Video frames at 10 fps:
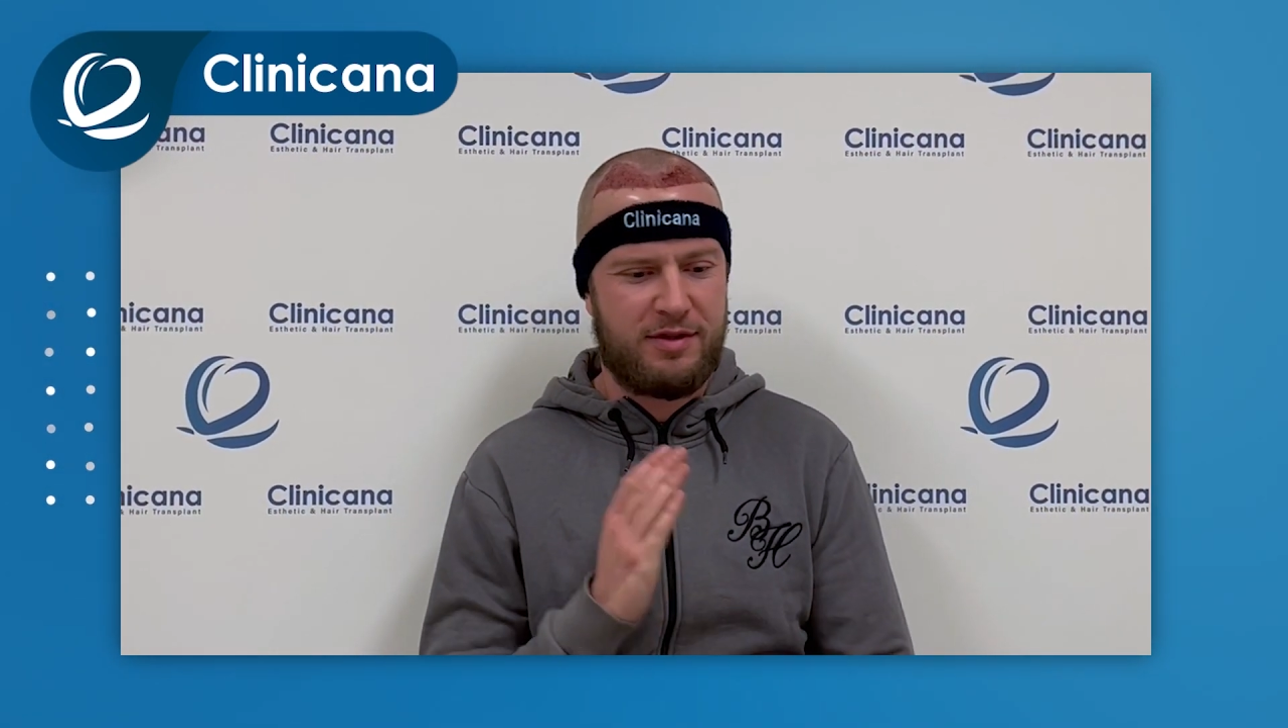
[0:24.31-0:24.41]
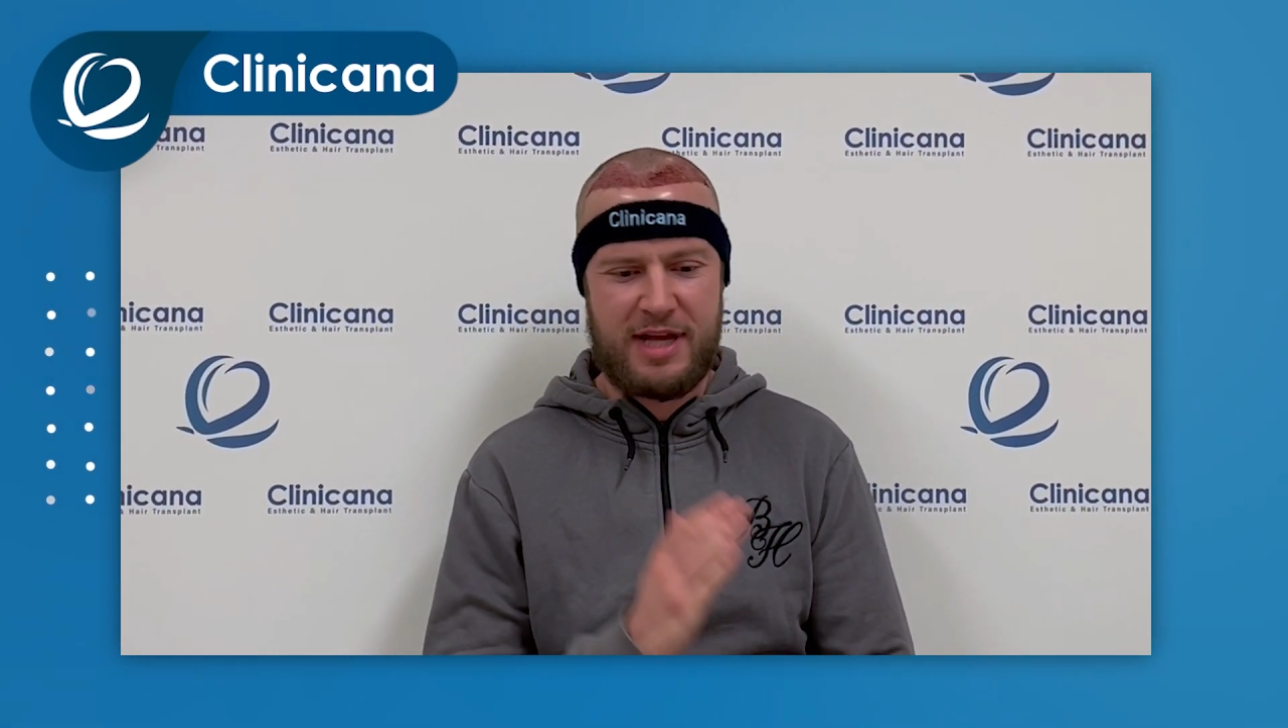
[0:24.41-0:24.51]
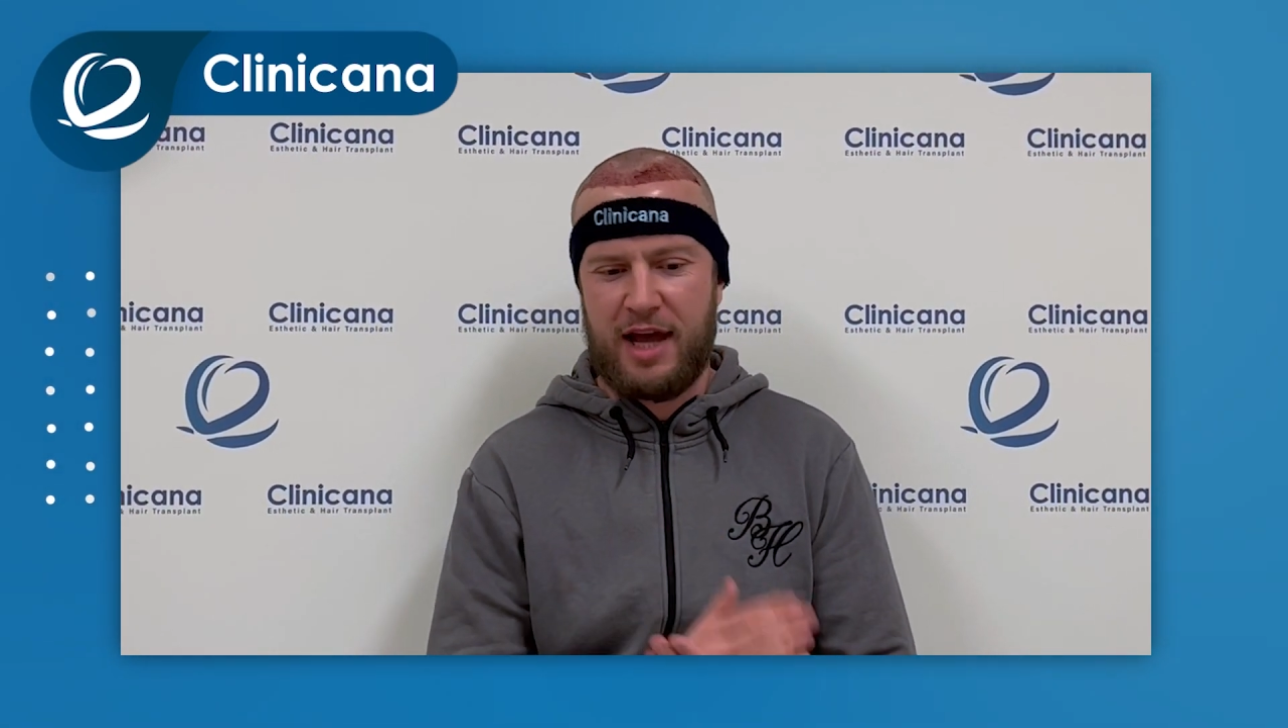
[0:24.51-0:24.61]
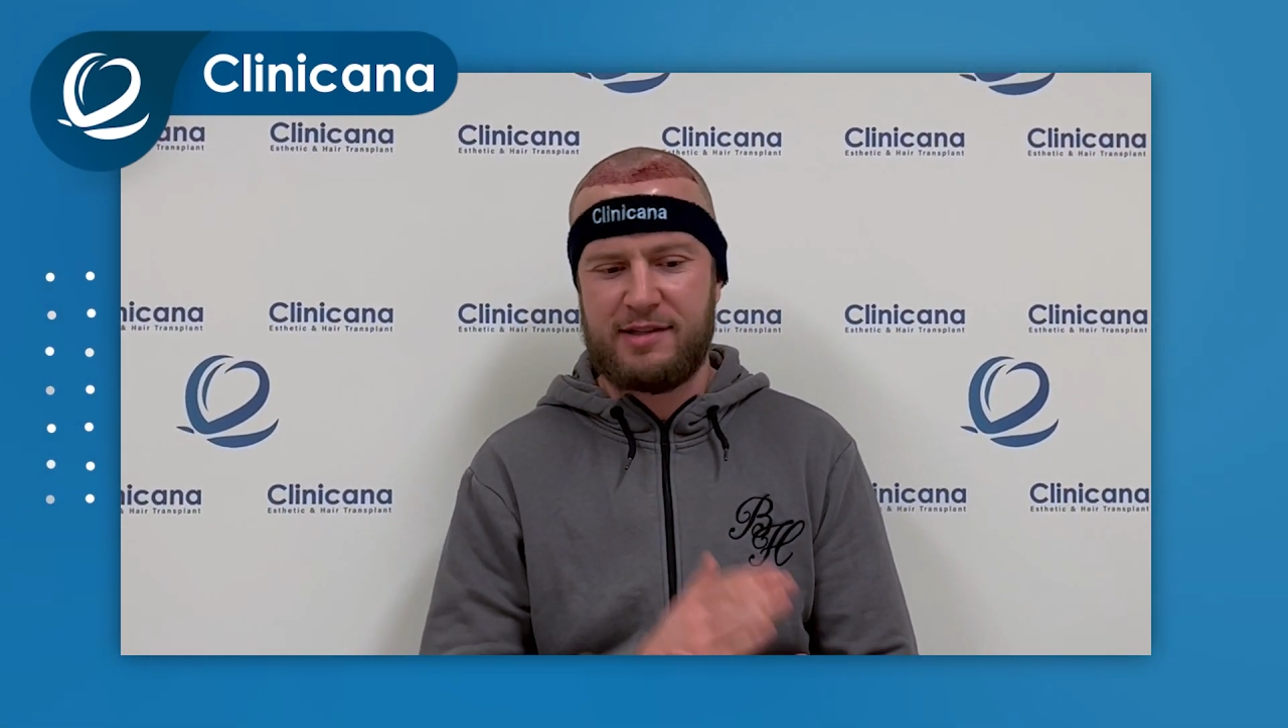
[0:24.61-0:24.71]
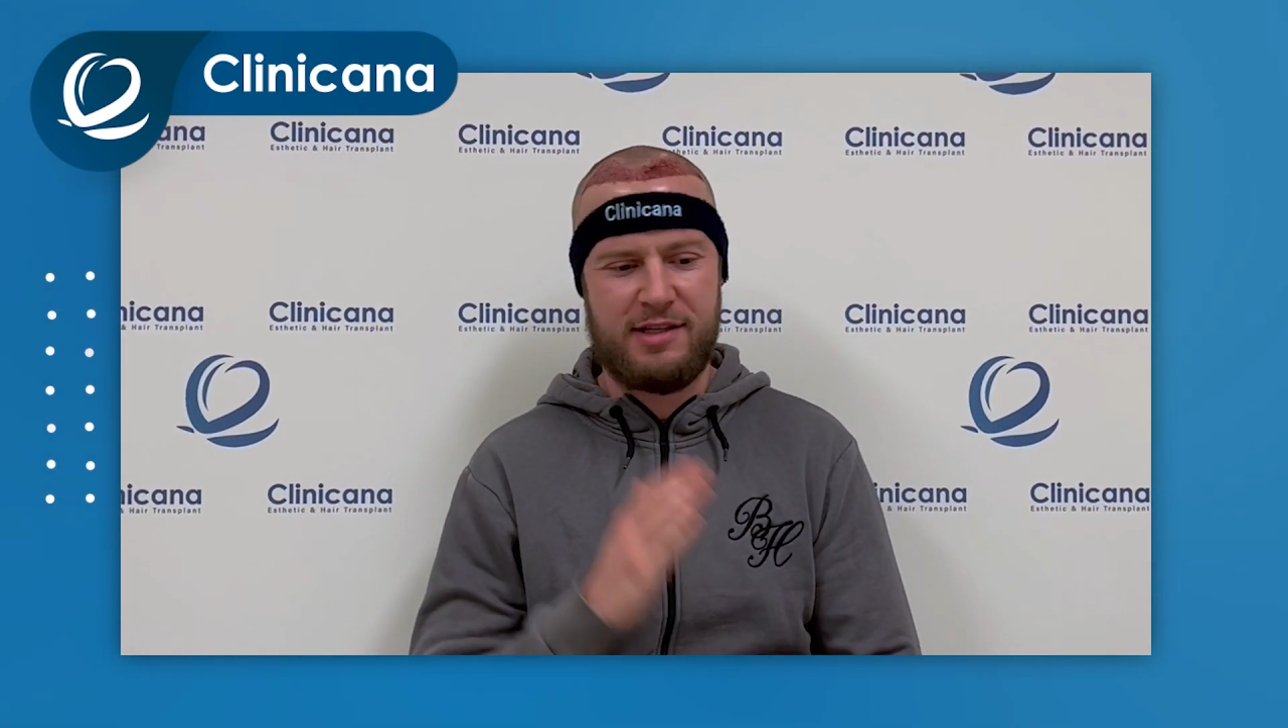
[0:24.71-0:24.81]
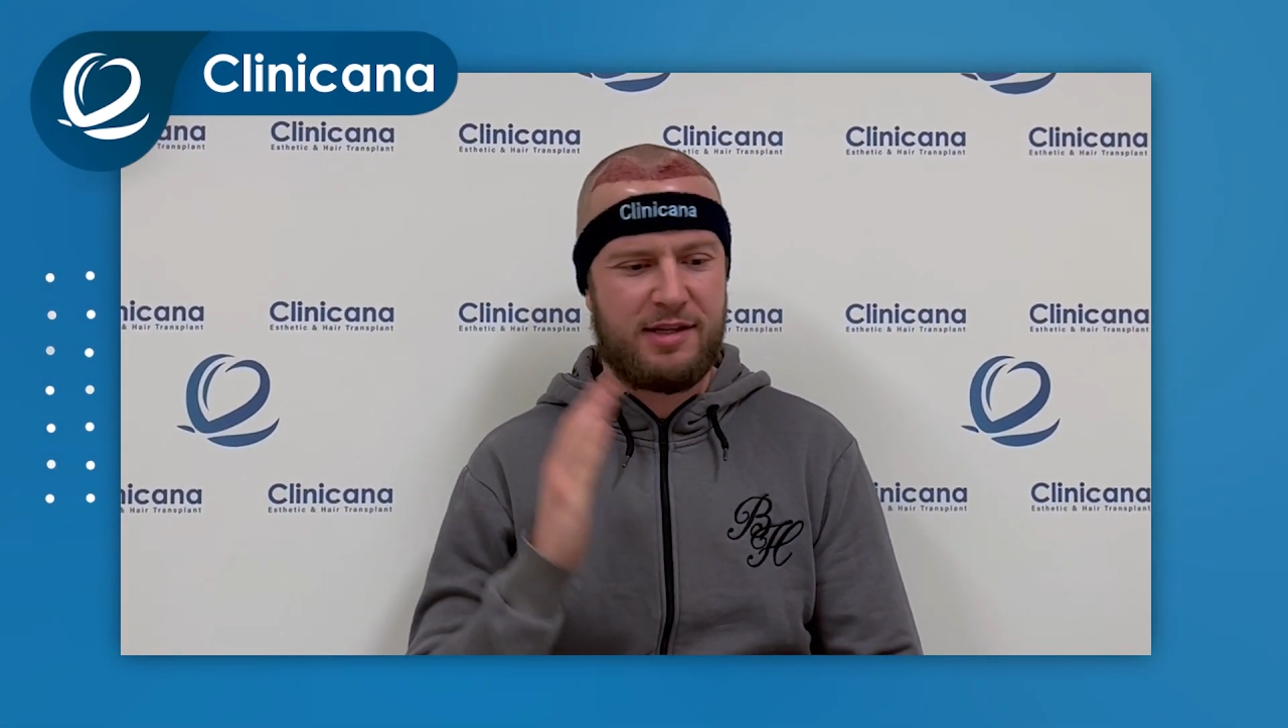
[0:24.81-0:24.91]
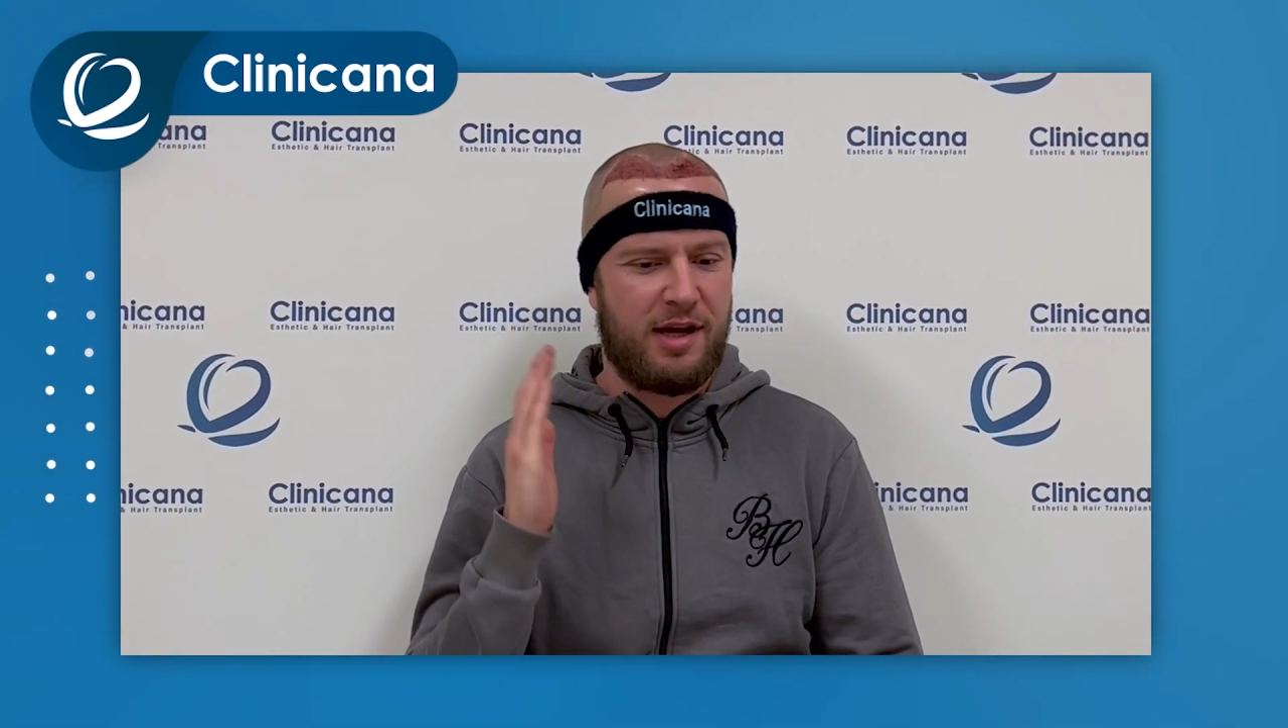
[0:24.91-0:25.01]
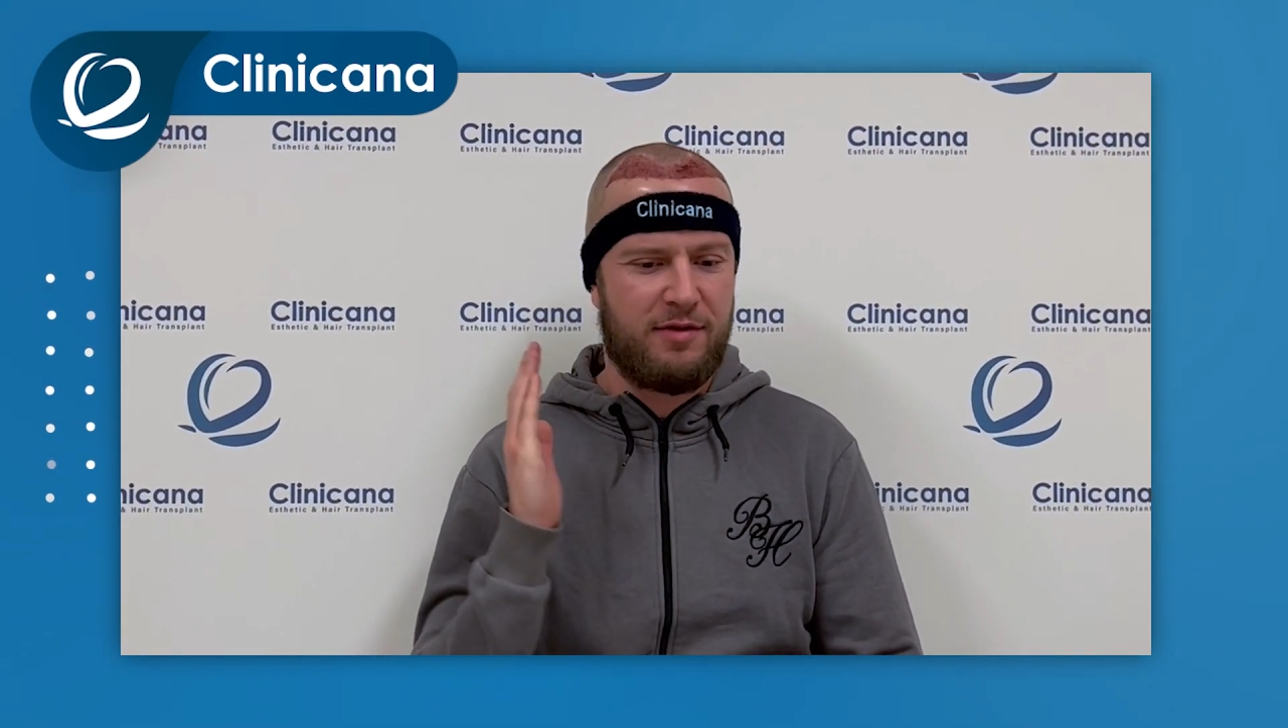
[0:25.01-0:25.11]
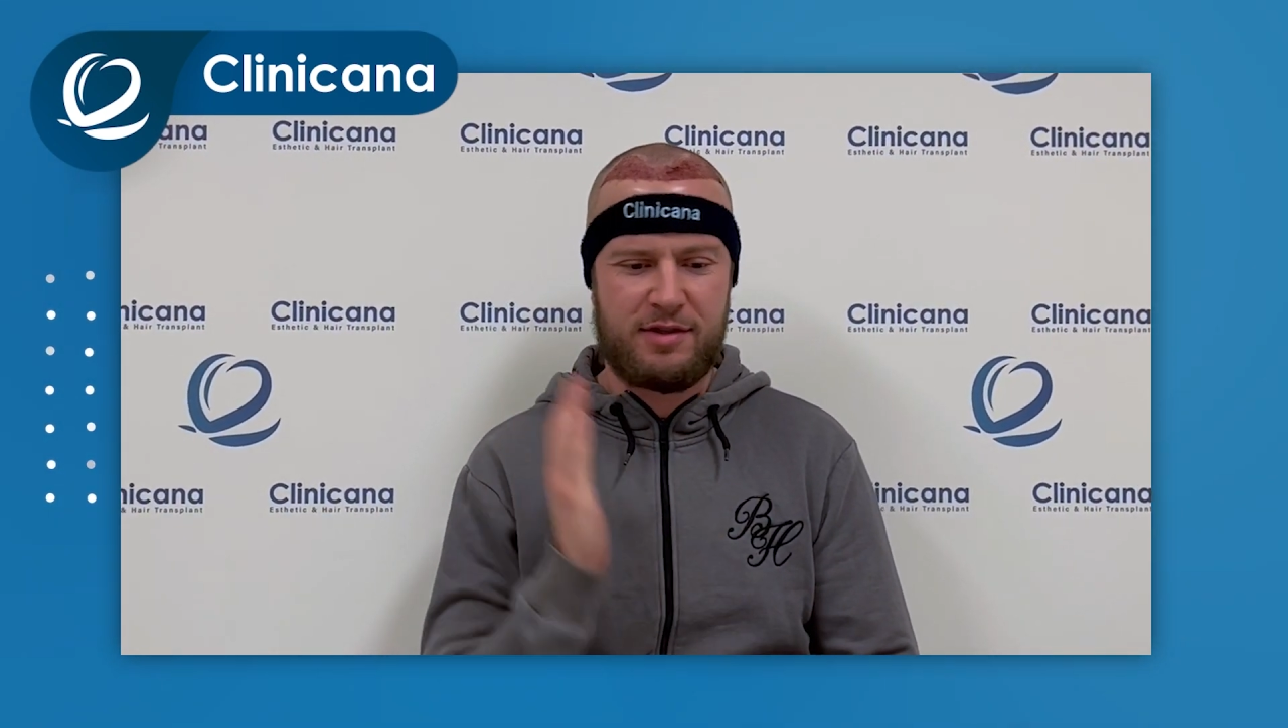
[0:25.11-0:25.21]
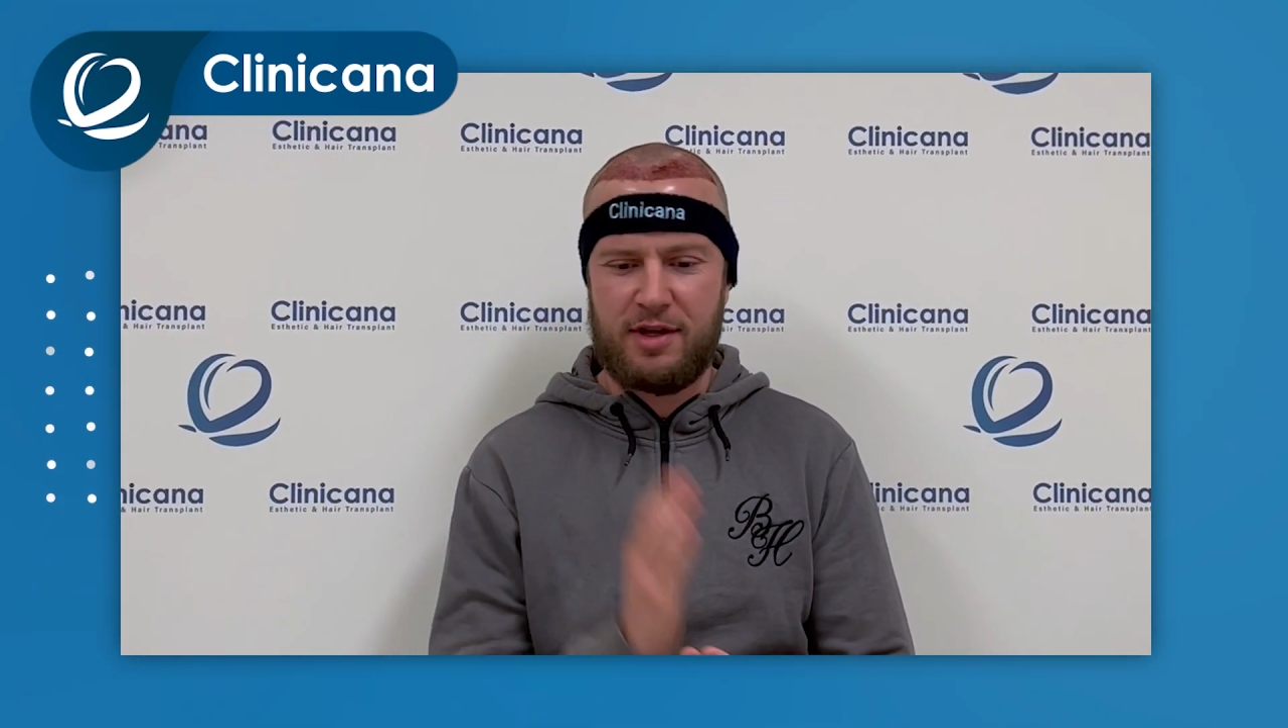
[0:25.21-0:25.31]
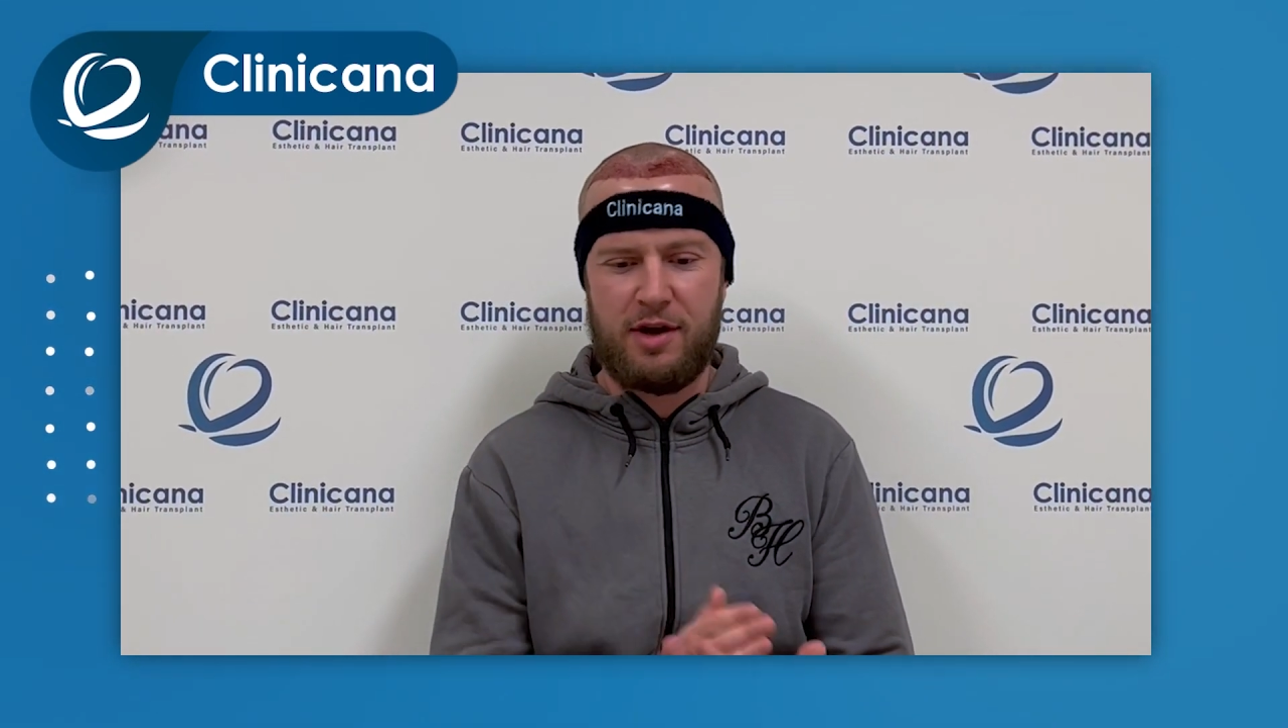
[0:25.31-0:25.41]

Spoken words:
Taxi service,